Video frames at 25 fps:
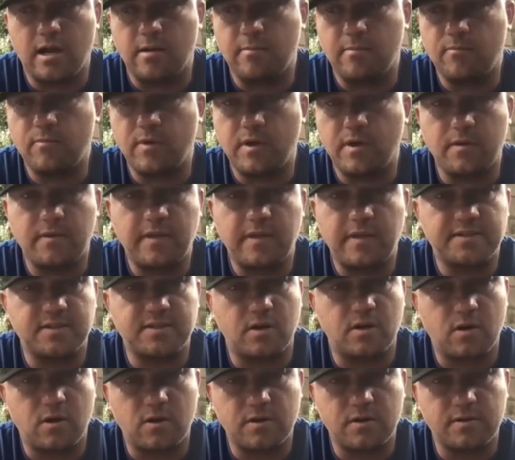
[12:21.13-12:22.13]
whether that's a
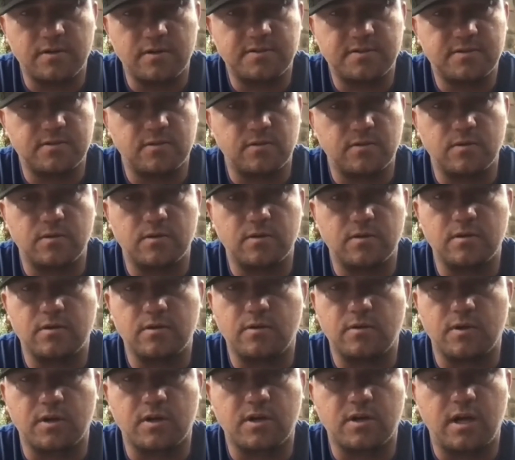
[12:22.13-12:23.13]
harness
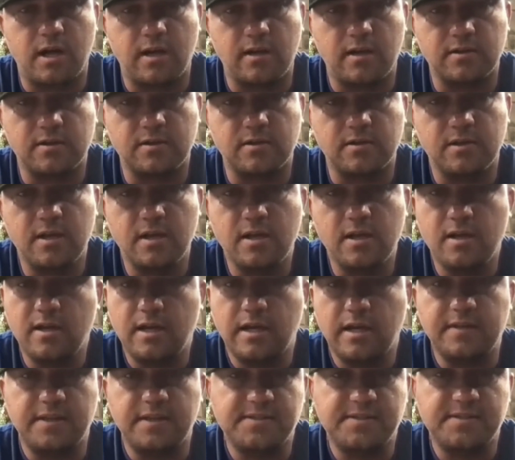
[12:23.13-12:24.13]
or a collar.
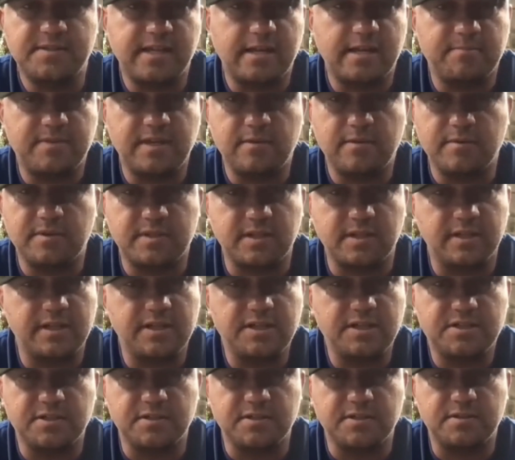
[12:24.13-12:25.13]
And then same thing with the
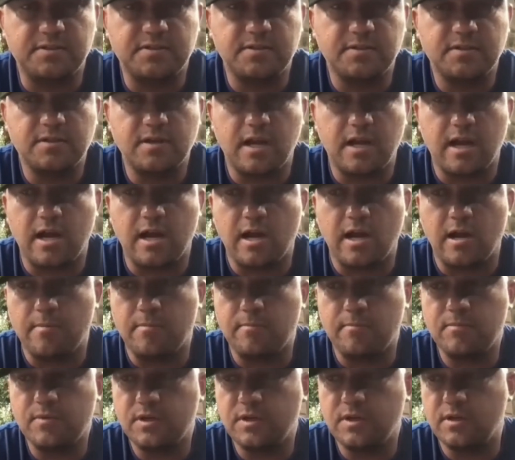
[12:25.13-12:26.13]
leashes.
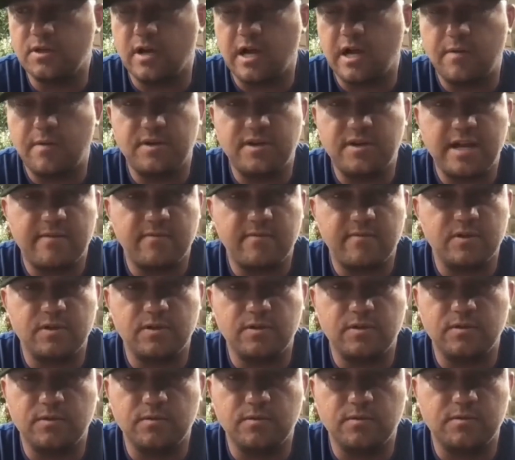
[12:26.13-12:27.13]
I would never
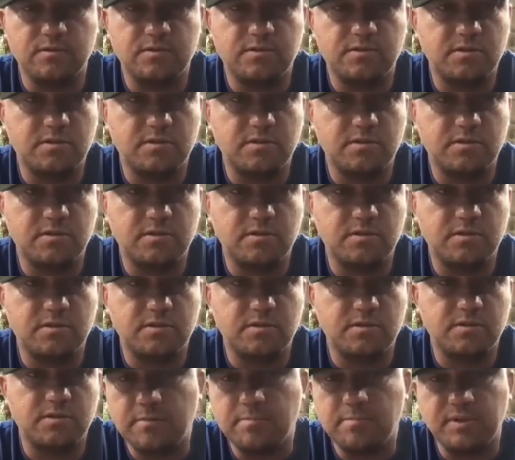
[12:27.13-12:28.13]
use a
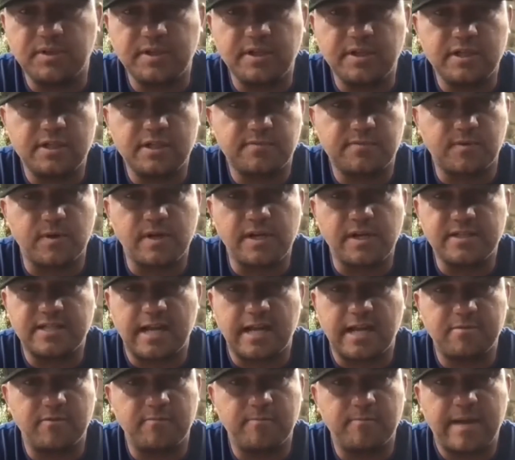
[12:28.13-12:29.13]
cheap leash for any
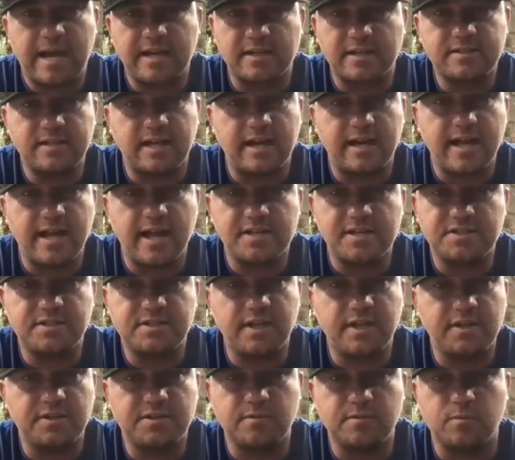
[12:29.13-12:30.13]
type of back tie
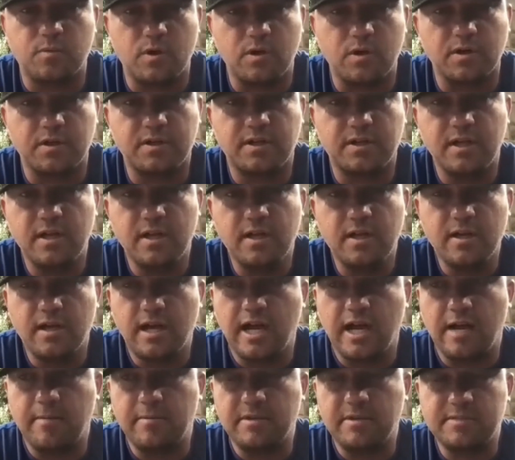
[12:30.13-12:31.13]
agitation work,
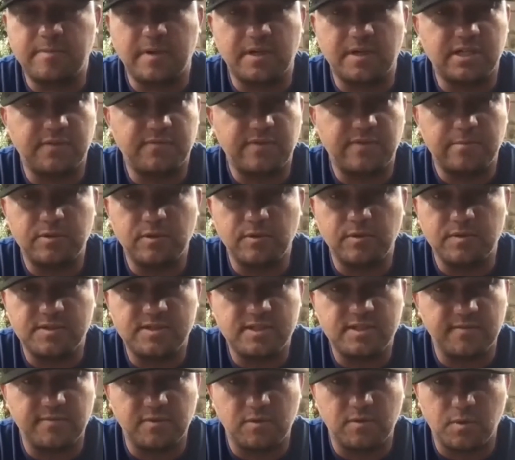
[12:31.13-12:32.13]
especially if I'm doing
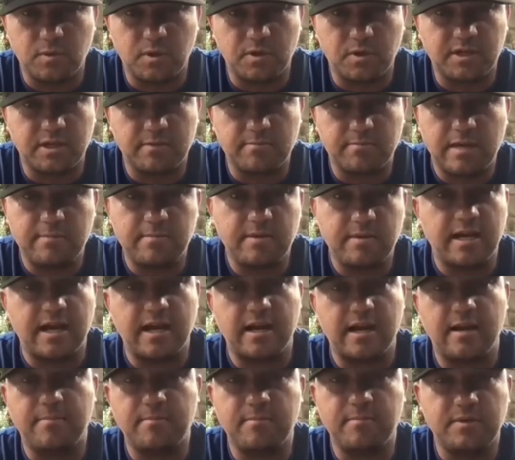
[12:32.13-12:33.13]
civil work and maybe
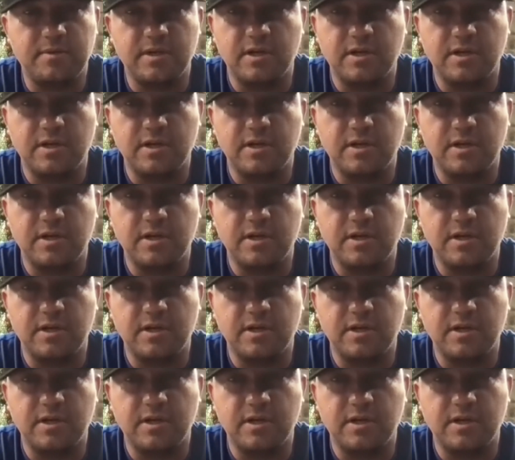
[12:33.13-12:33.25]
I'm,